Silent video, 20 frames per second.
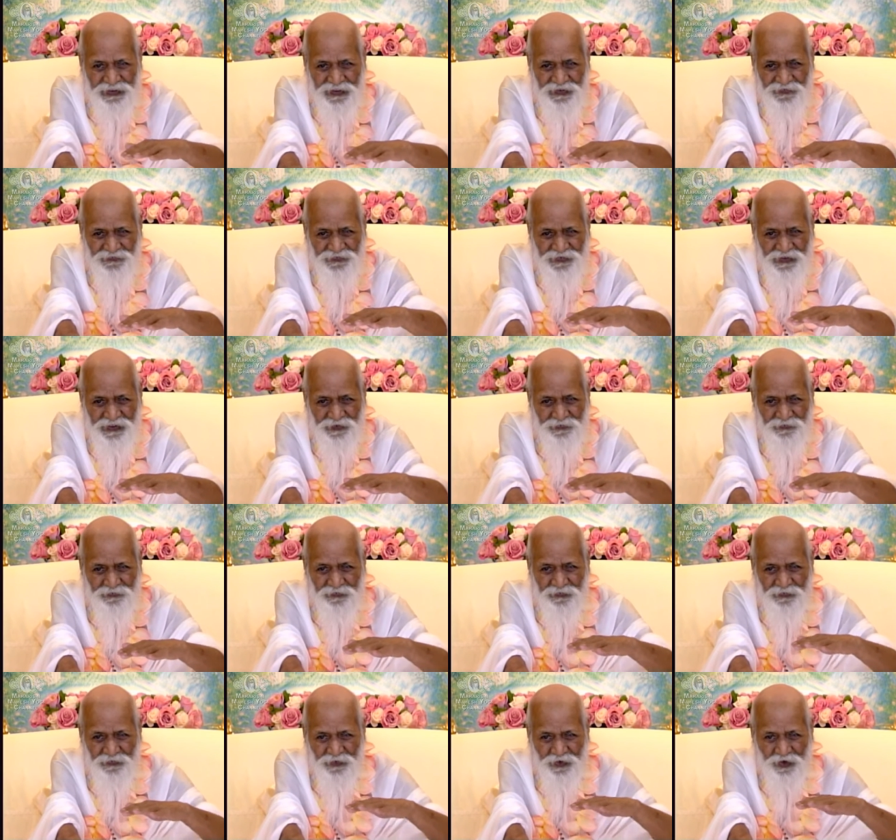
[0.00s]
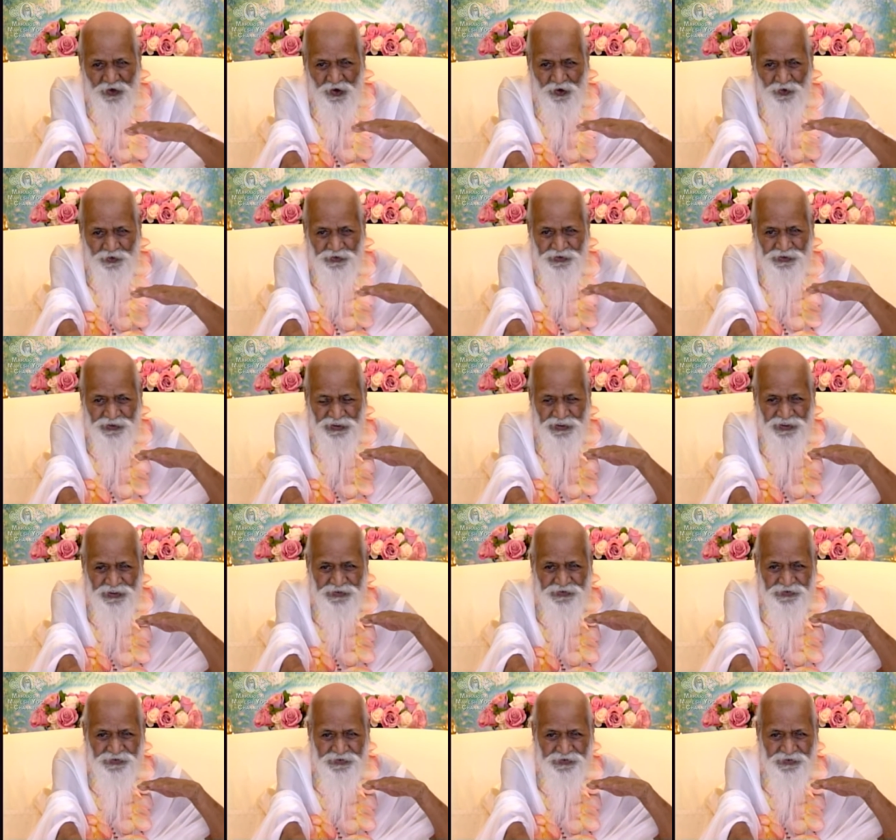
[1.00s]
gives him
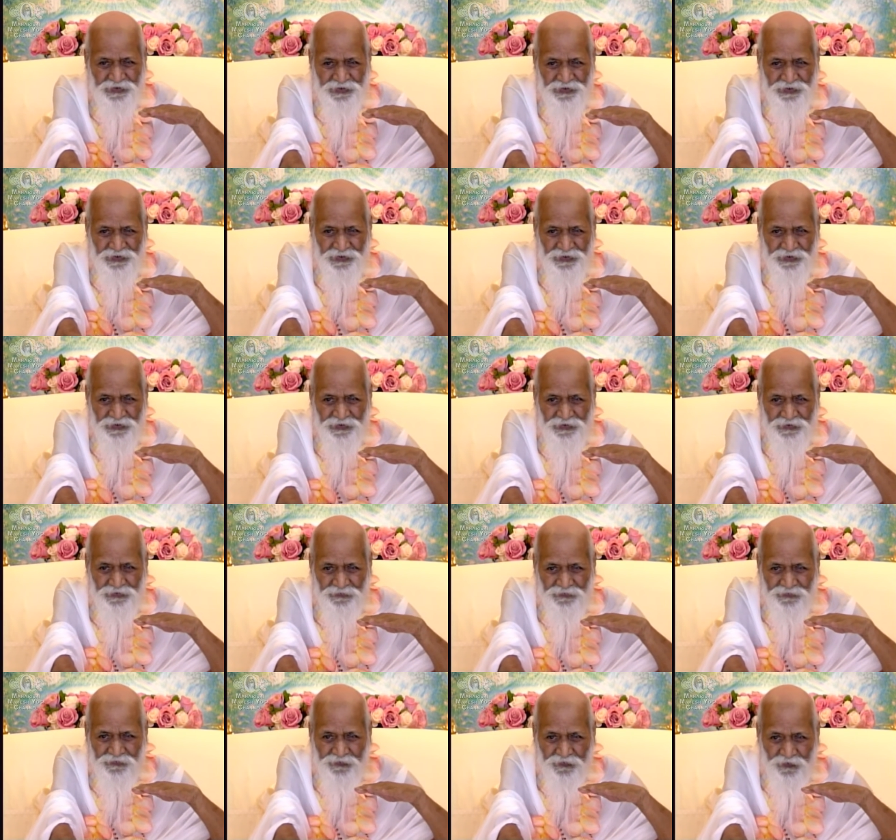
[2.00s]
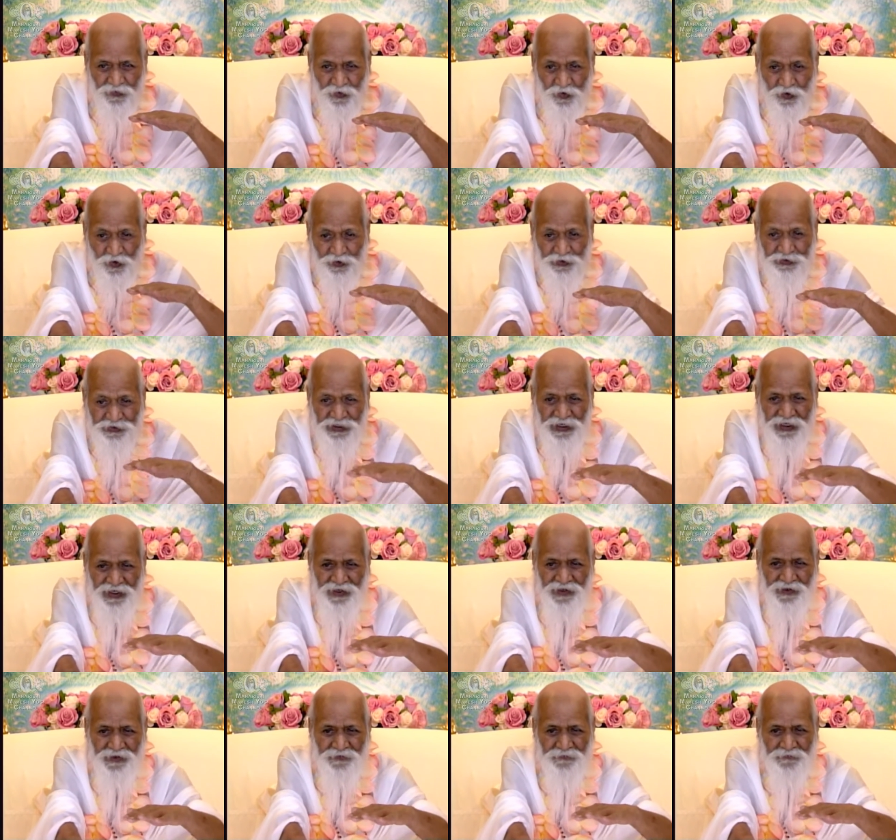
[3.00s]
concrete
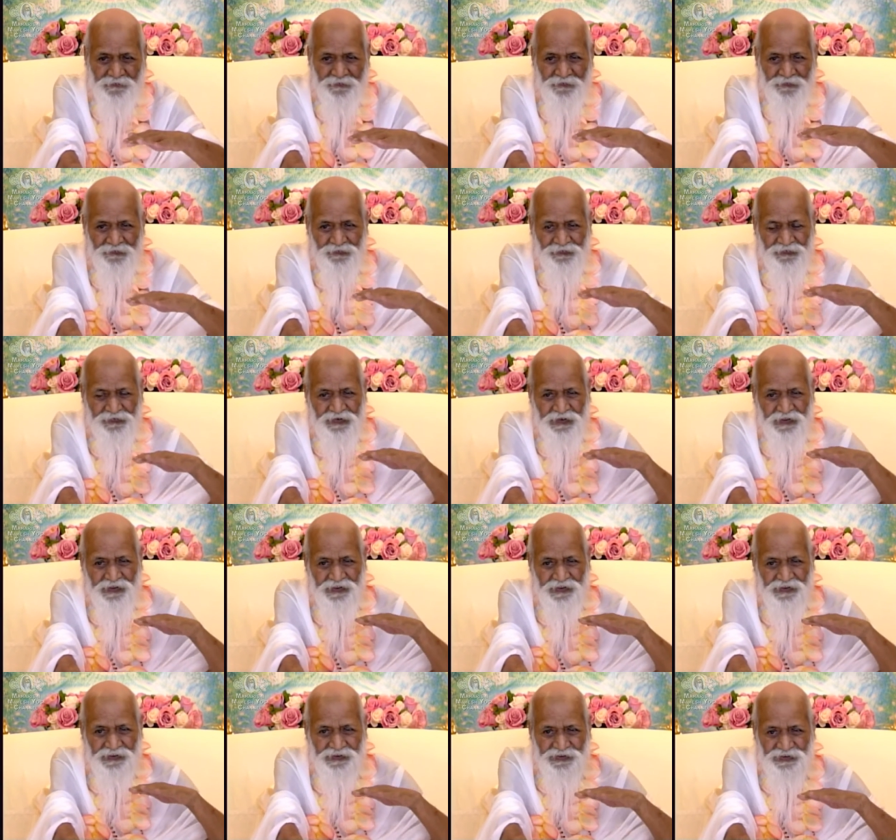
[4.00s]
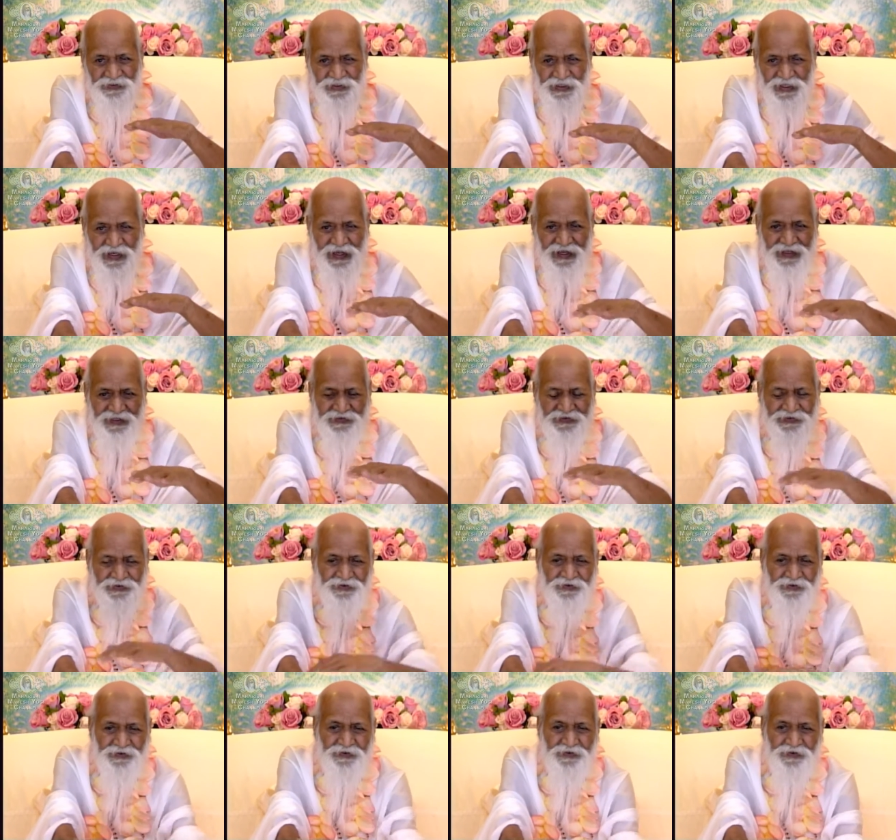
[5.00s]
floating in
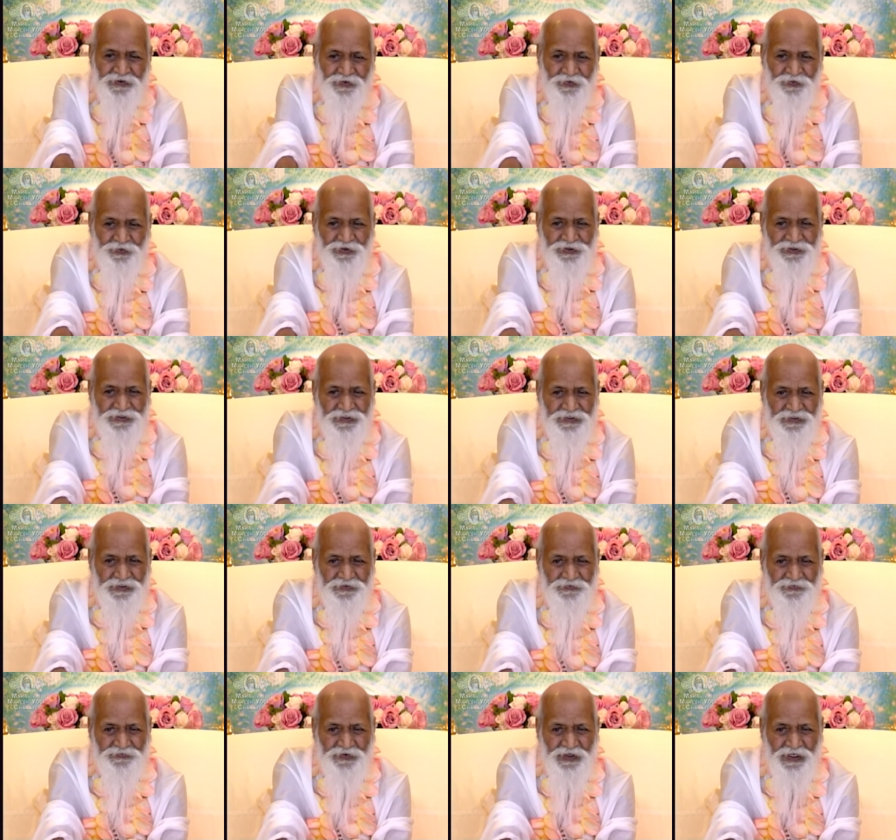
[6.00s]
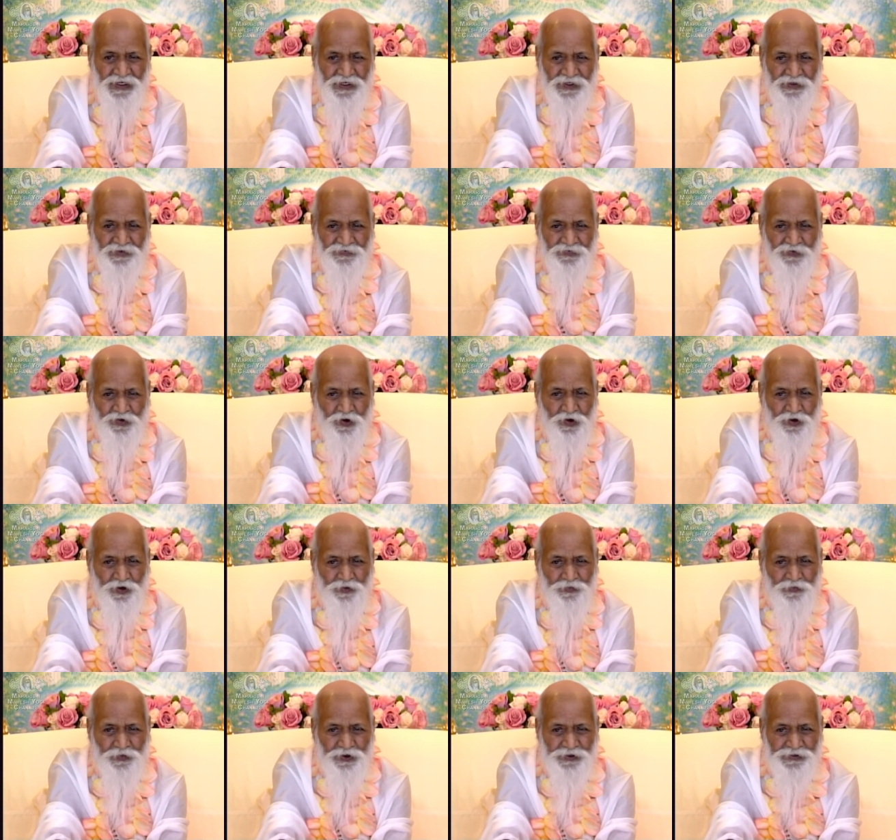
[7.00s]
that which is the field of
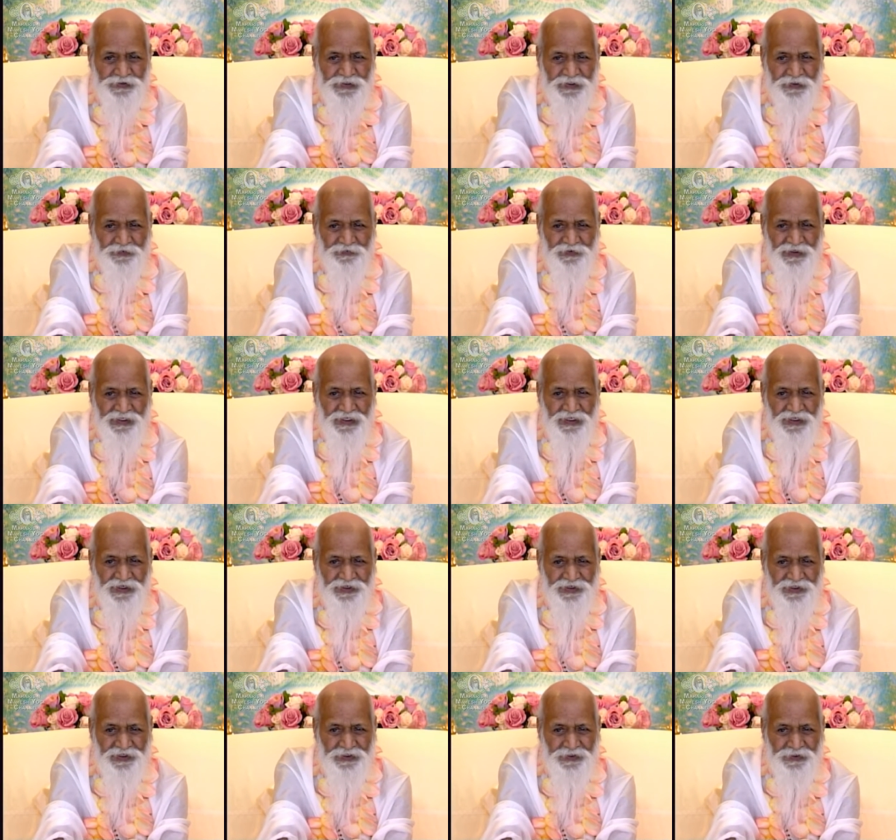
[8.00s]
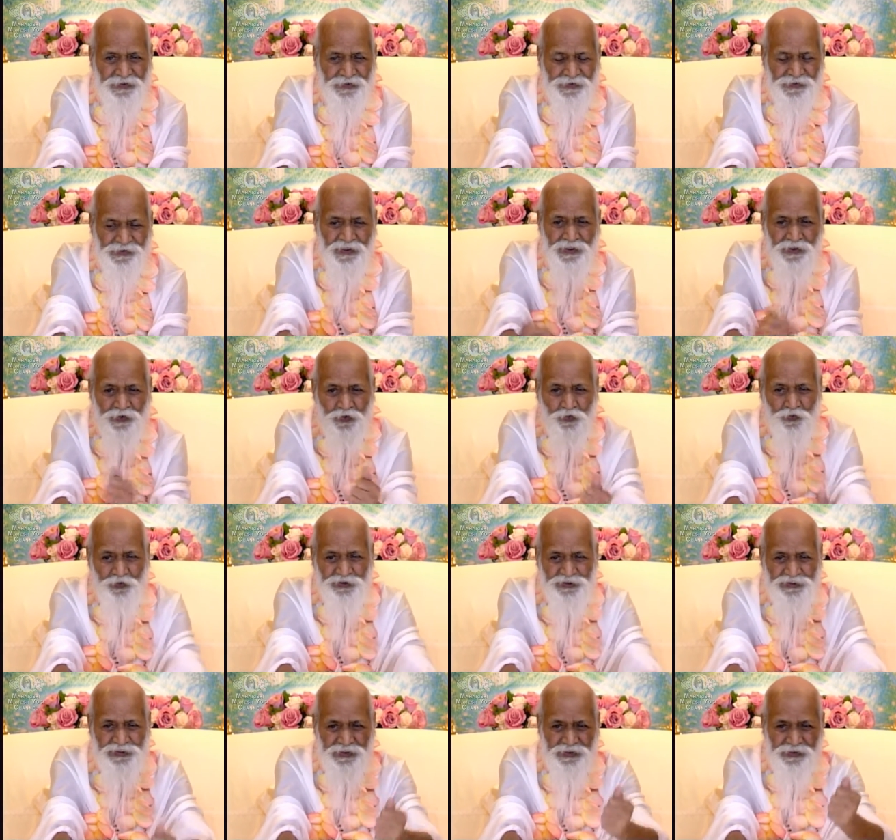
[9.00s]
all possibilities,
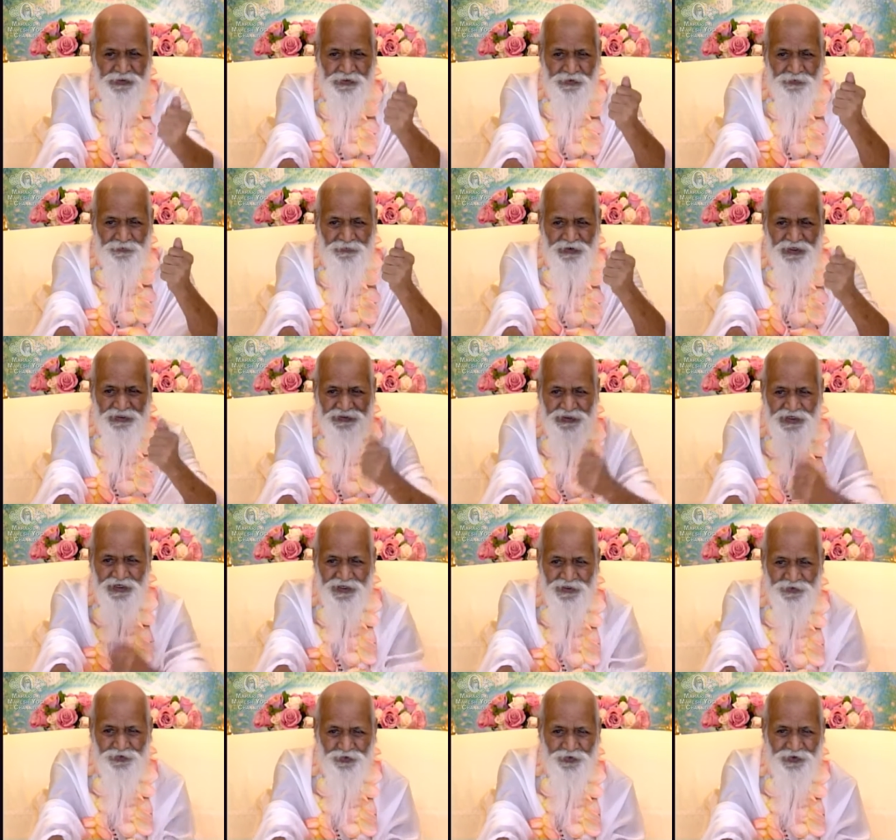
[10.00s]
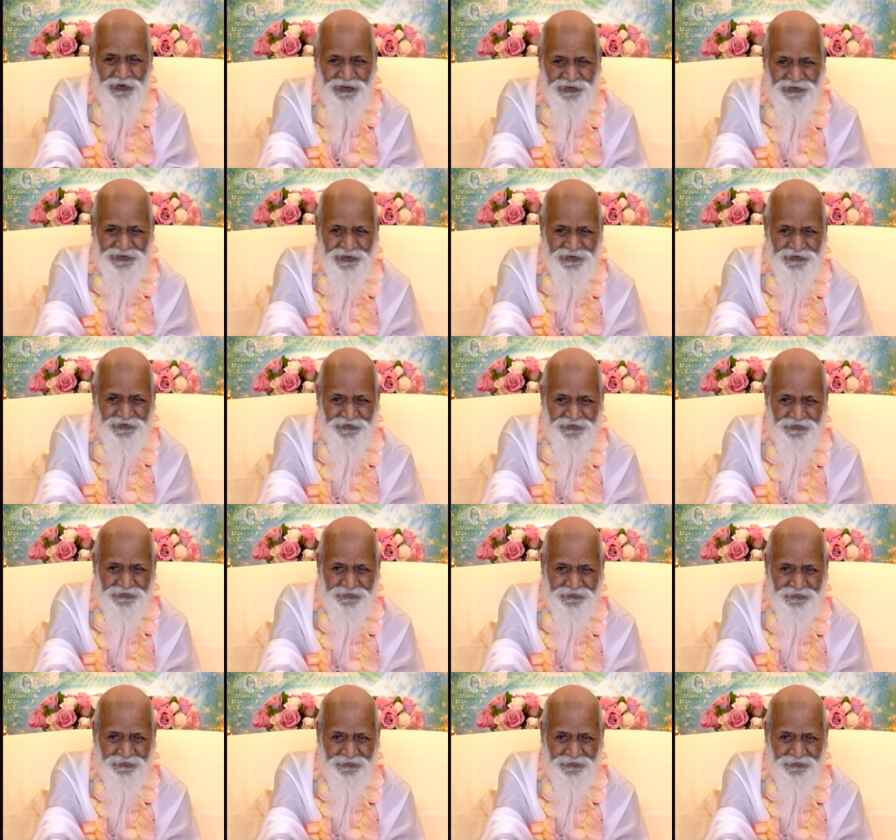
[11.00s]
which is a better education.